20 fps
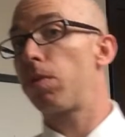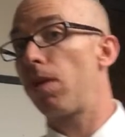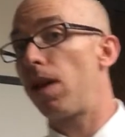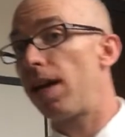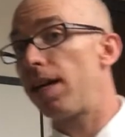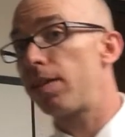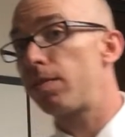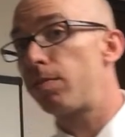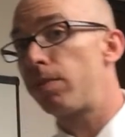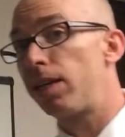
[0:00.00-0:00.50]

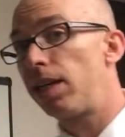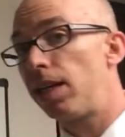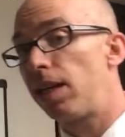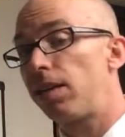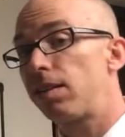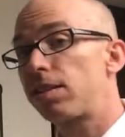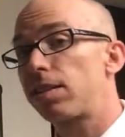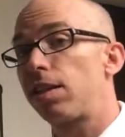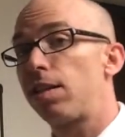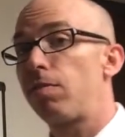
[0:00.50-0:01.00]
price. But
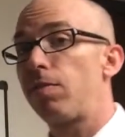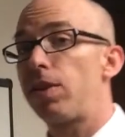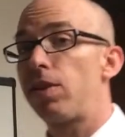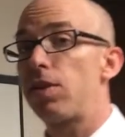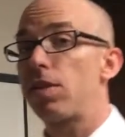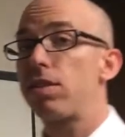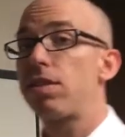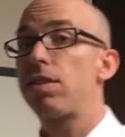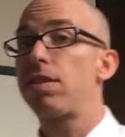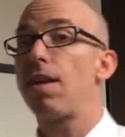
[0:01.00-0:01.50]
here it's going to be
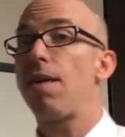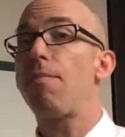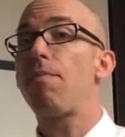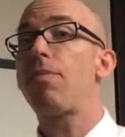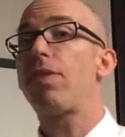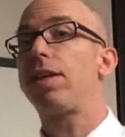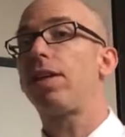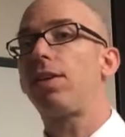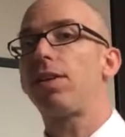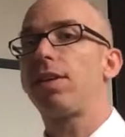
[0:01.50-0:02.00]
just
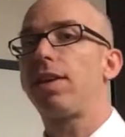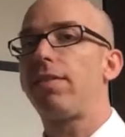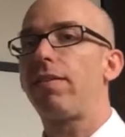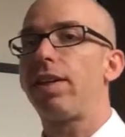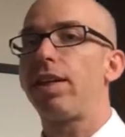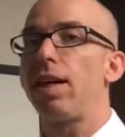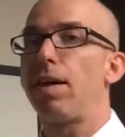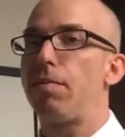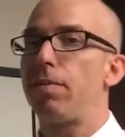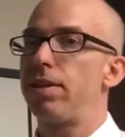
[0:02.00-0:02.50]
something you're
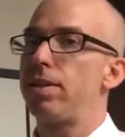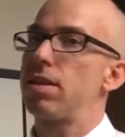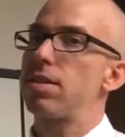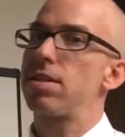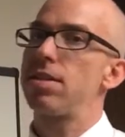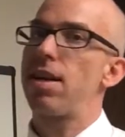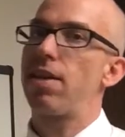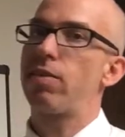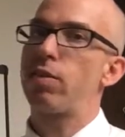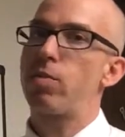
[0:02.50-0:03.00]
giving up. It
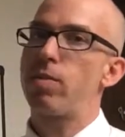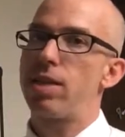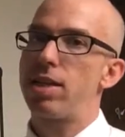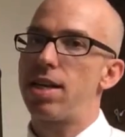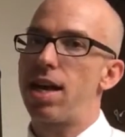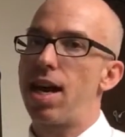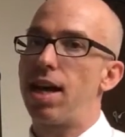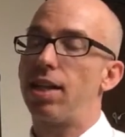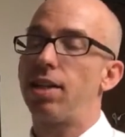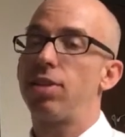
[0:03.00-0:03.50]
doesn't have to be
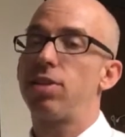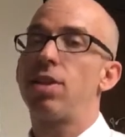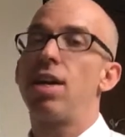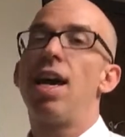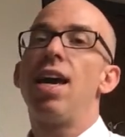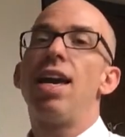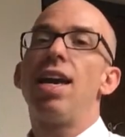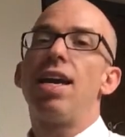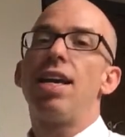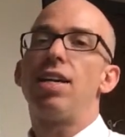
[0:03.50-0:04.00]
dollars.
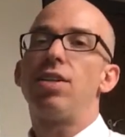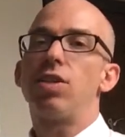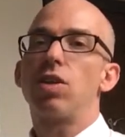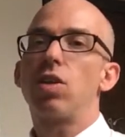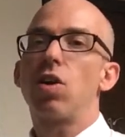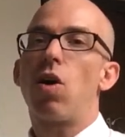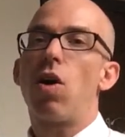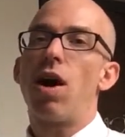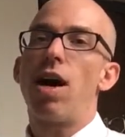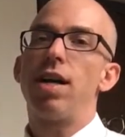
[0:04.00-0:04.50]
It is a
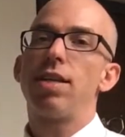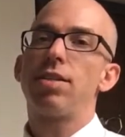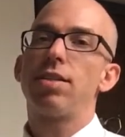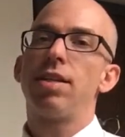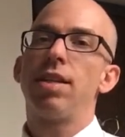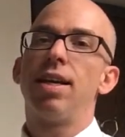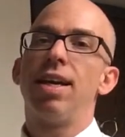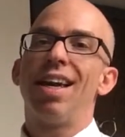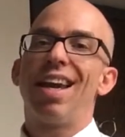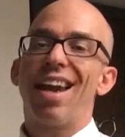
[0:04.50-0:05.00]

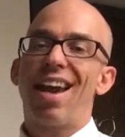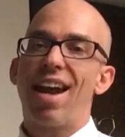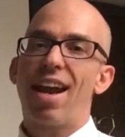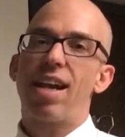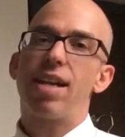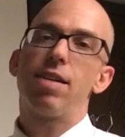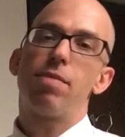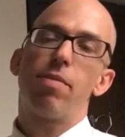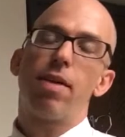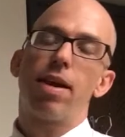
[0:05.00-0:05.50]
cost
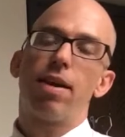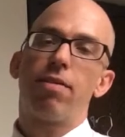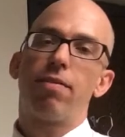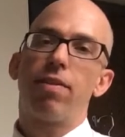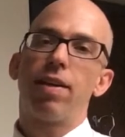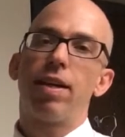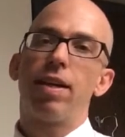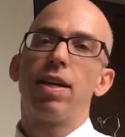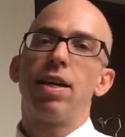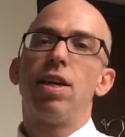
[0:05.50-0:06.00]
and a
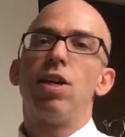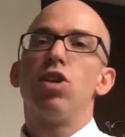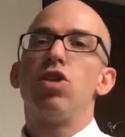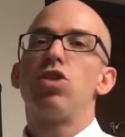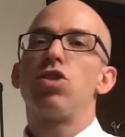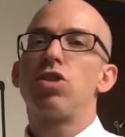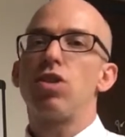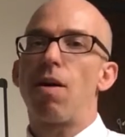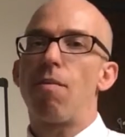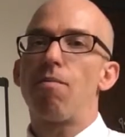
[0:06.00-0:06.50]
benefit,
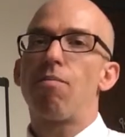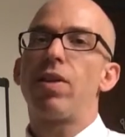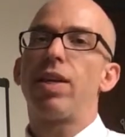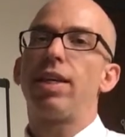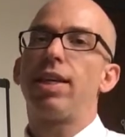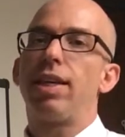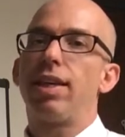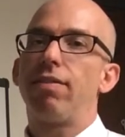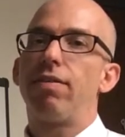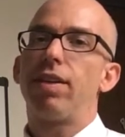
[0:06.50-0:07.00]

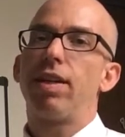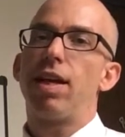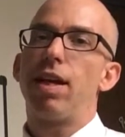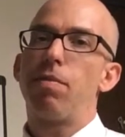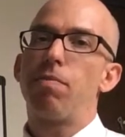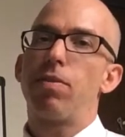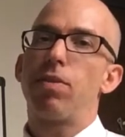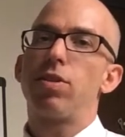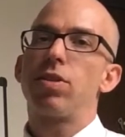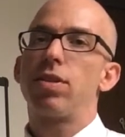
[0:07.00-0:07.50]
something given
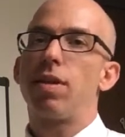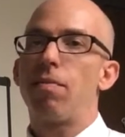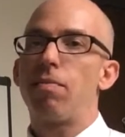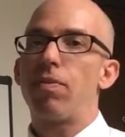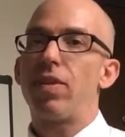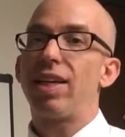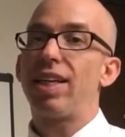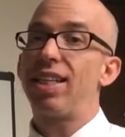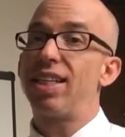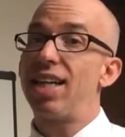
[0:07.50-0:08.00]
up or
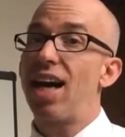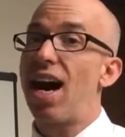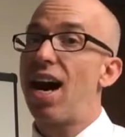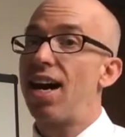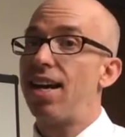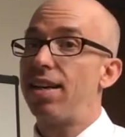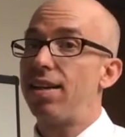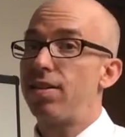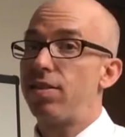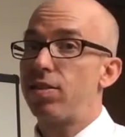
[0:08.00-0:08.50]
something
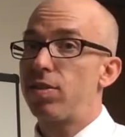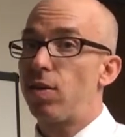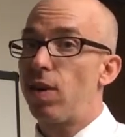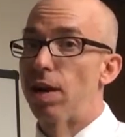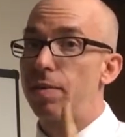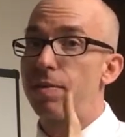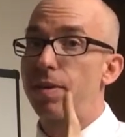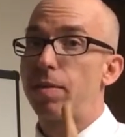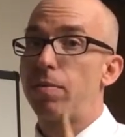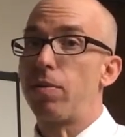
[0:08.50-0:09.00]
gotten. So
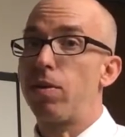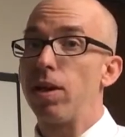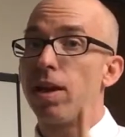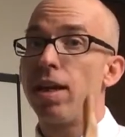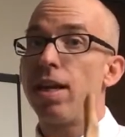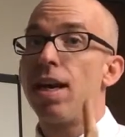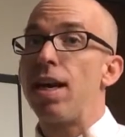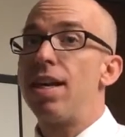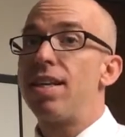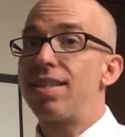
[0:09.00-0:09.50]
I'm going to
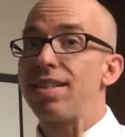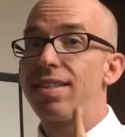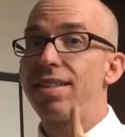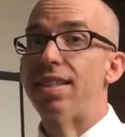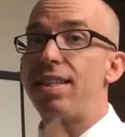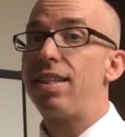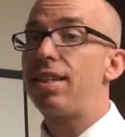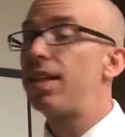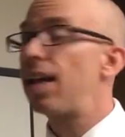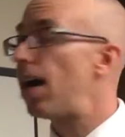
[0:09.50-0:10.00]
put C